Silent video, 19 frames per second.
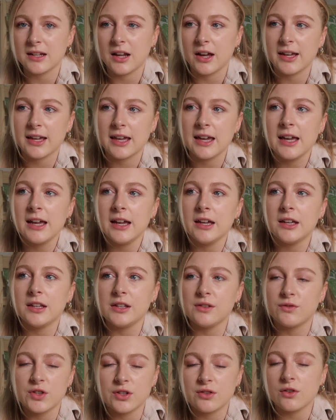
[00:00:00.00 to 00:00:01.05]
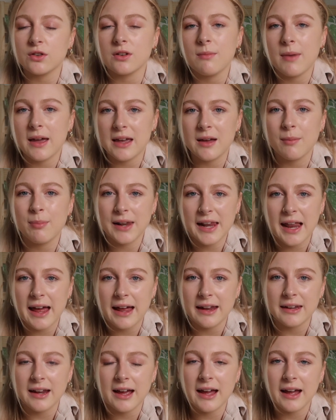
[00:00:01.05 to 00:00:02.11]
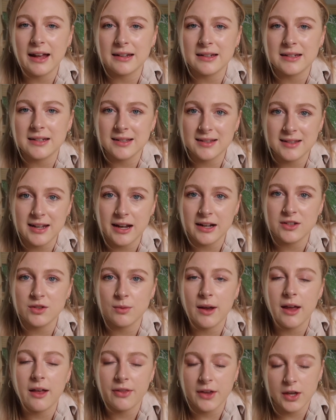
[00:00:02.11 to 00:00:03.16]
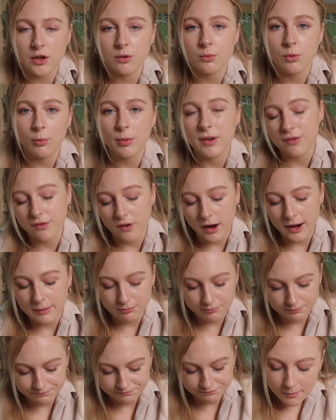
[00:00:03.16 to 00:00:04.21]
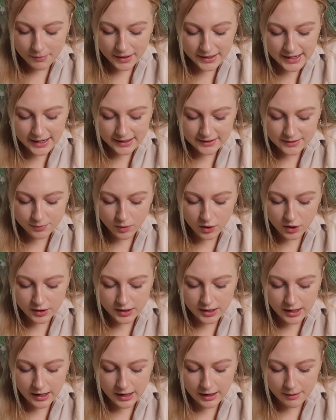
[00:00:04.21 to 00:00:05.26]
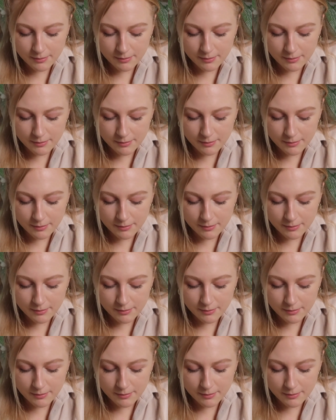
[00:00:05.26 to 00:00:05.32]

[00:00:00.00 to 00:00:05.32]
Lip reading: Like you've just got to make a plan and stick to it and then you will be fine. My next one